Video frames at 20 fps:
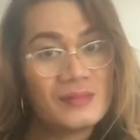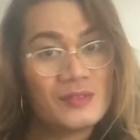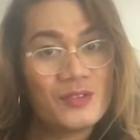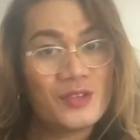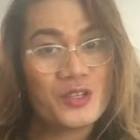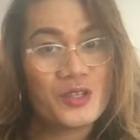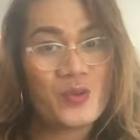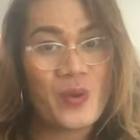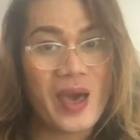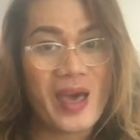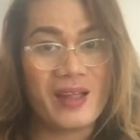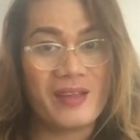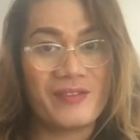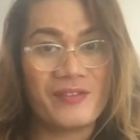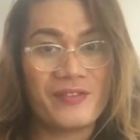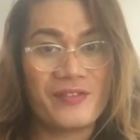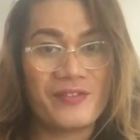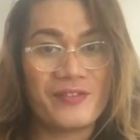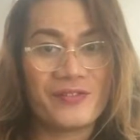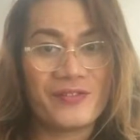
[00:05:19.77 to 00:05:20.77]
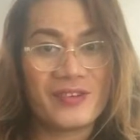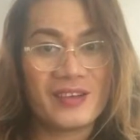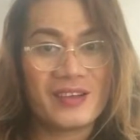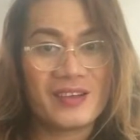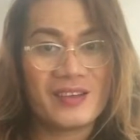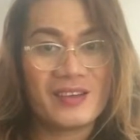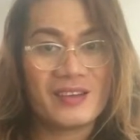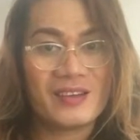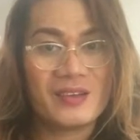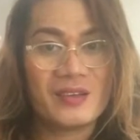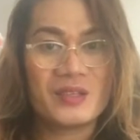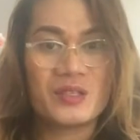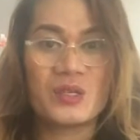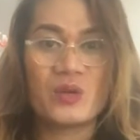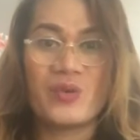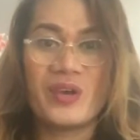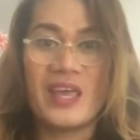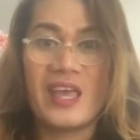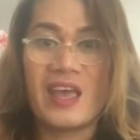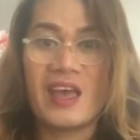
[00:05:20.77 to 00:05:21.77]
12. So
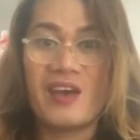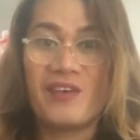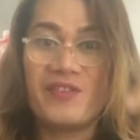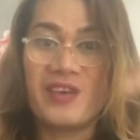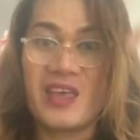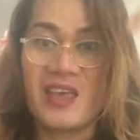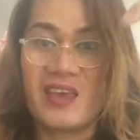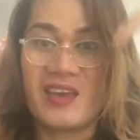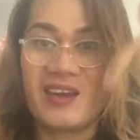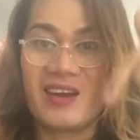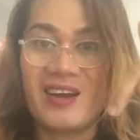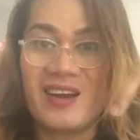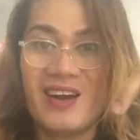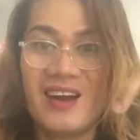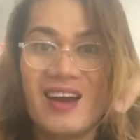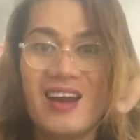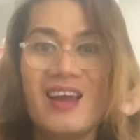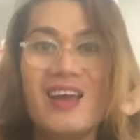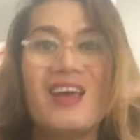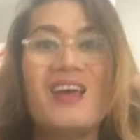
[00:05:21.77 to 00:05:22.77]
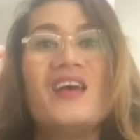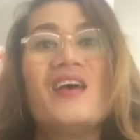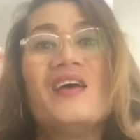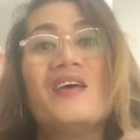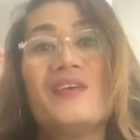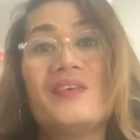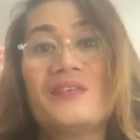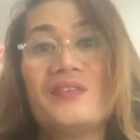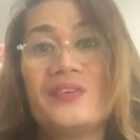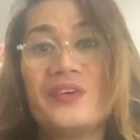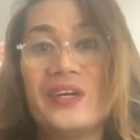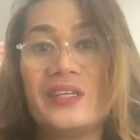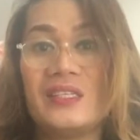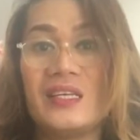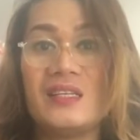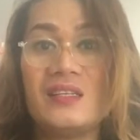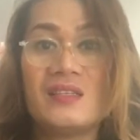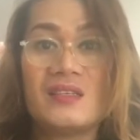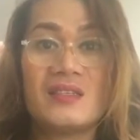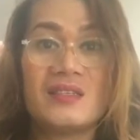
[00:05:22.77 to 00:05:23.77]
we have here
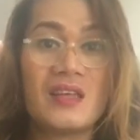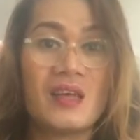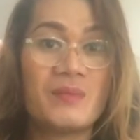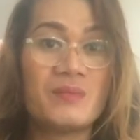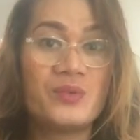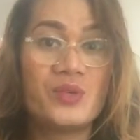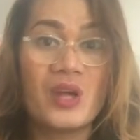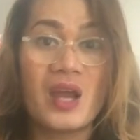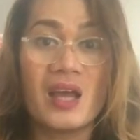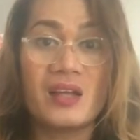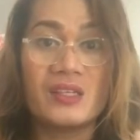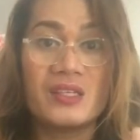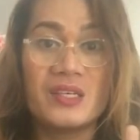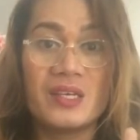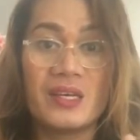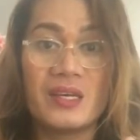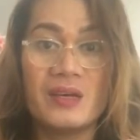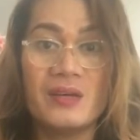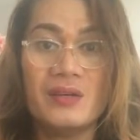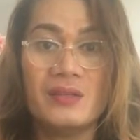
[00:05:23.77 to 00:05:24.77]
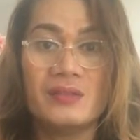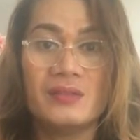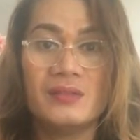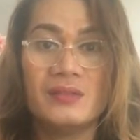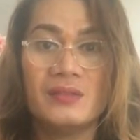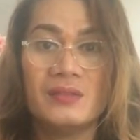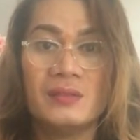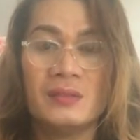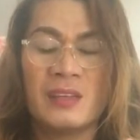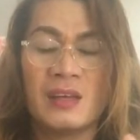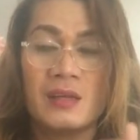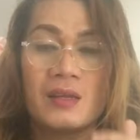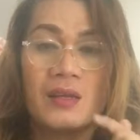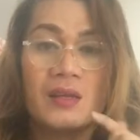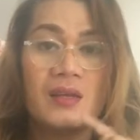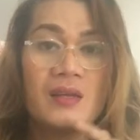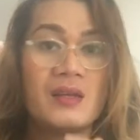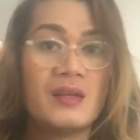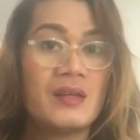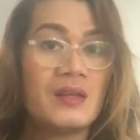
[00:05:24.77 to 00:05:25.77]
13 subtract 2,
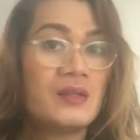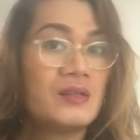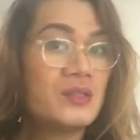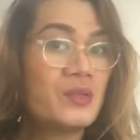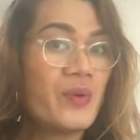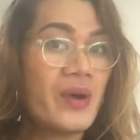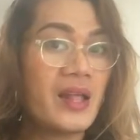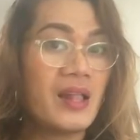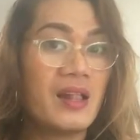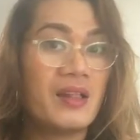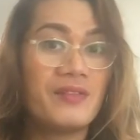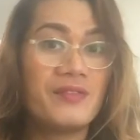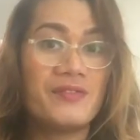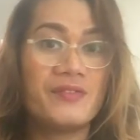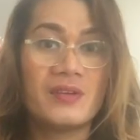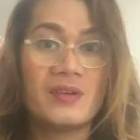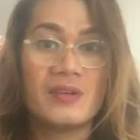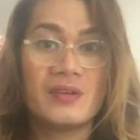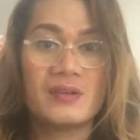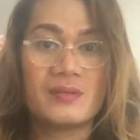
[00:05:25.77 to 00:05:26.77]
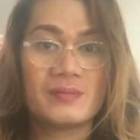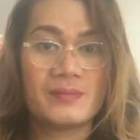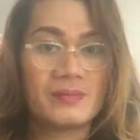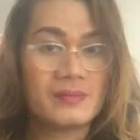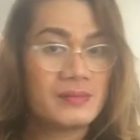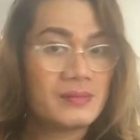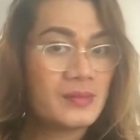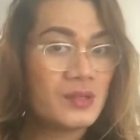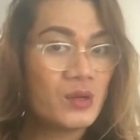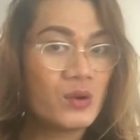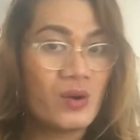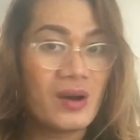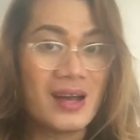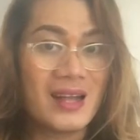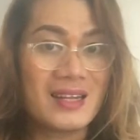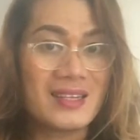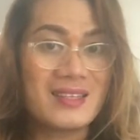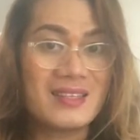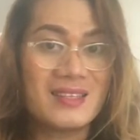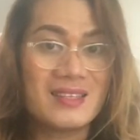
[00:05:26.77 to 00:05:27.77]
12
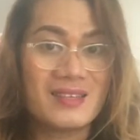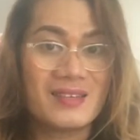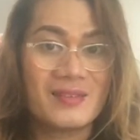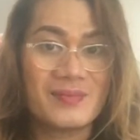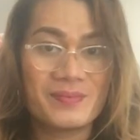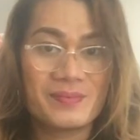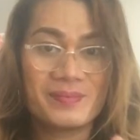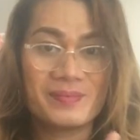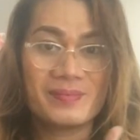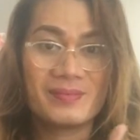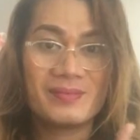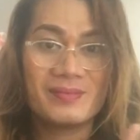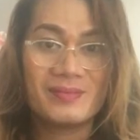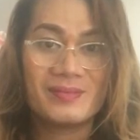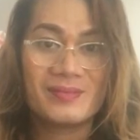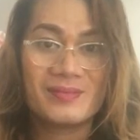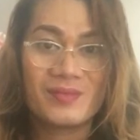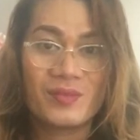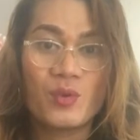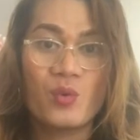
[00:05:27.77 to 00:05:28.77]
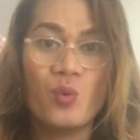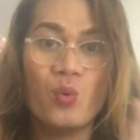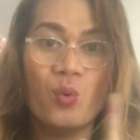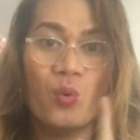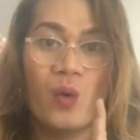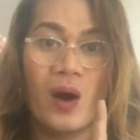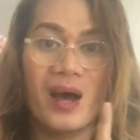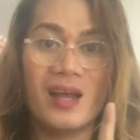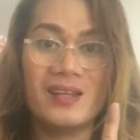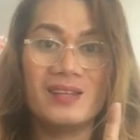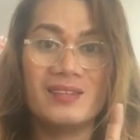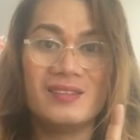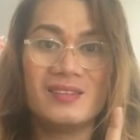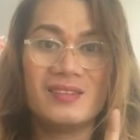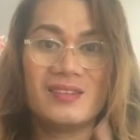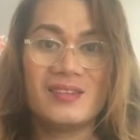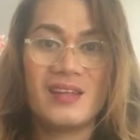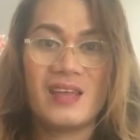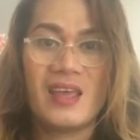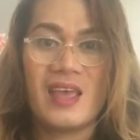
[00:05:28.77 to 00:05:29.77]
equals 1.
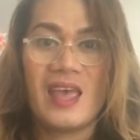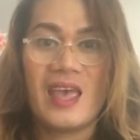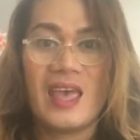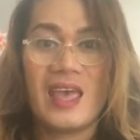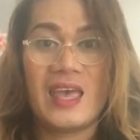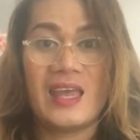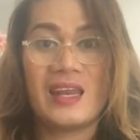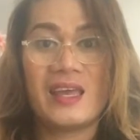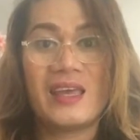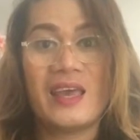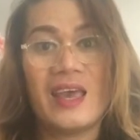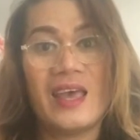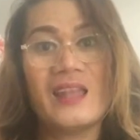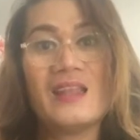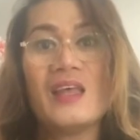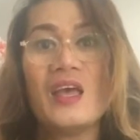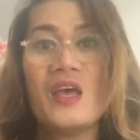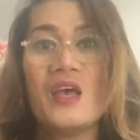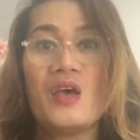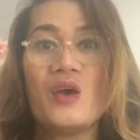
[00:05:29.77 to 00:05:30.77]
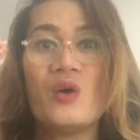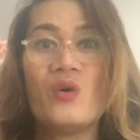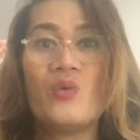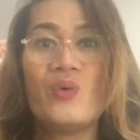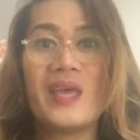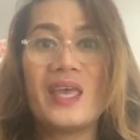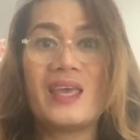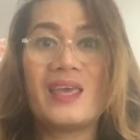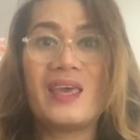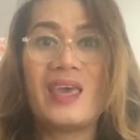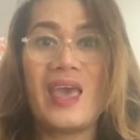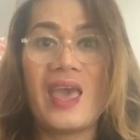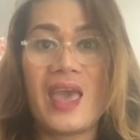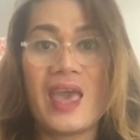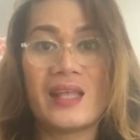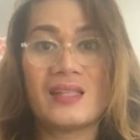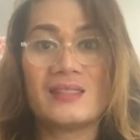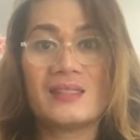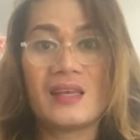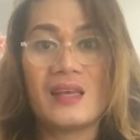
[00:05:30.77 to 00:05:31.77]
And again, we
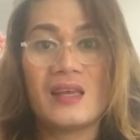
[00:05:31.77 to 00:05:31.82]
can't